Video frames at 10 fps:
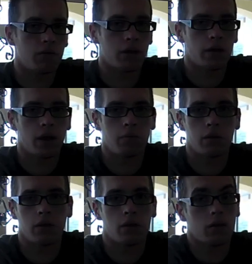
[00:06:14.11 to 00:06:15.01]
like that.
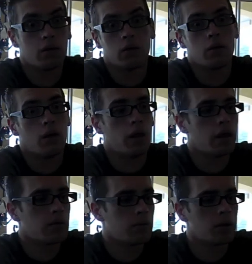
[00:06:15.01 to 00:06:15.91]
But I'll
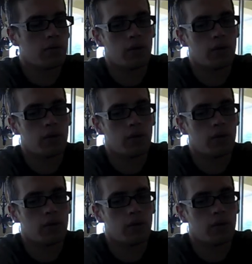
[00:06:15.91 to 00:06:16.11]
answer whatever